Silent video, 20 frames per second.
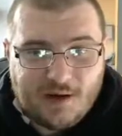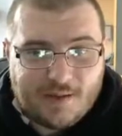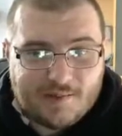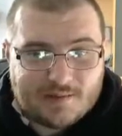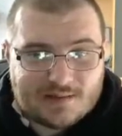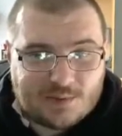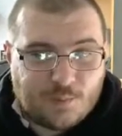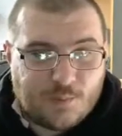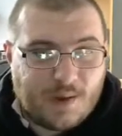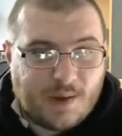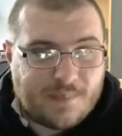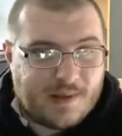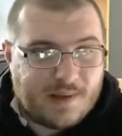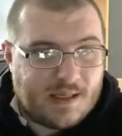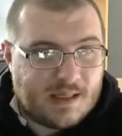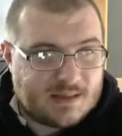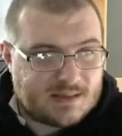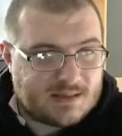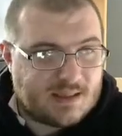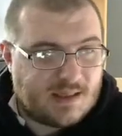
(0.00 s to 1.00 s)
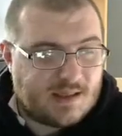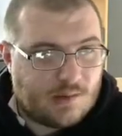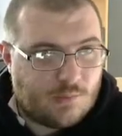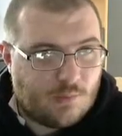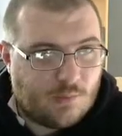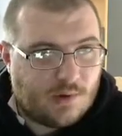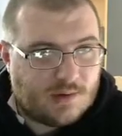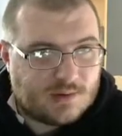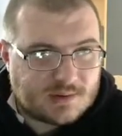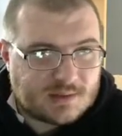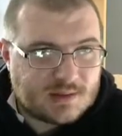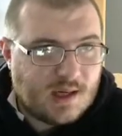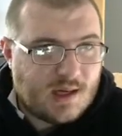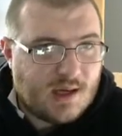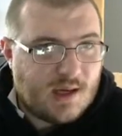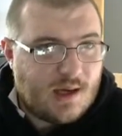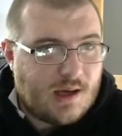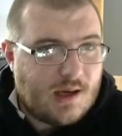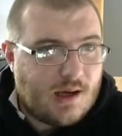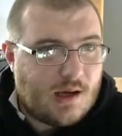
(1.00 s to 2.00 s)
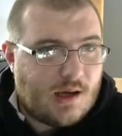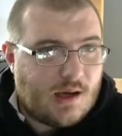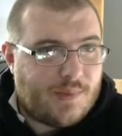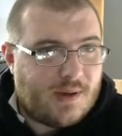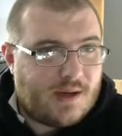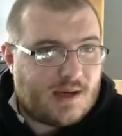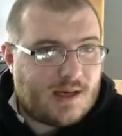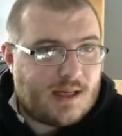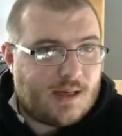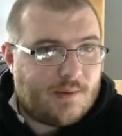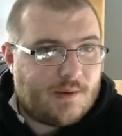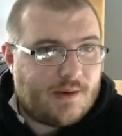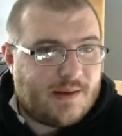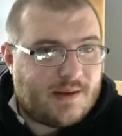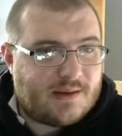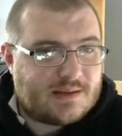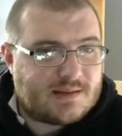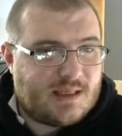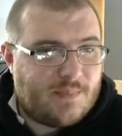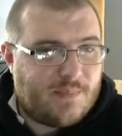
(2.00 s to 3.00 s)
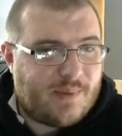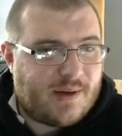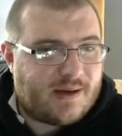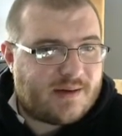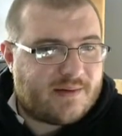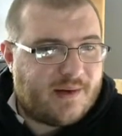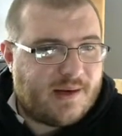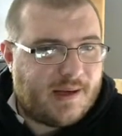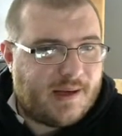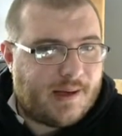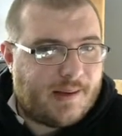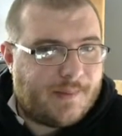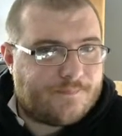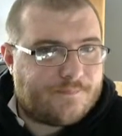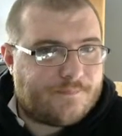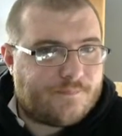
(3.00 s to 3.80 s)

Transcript: It was whipping. It certainly was. A bit lower, and that's in the back of the net.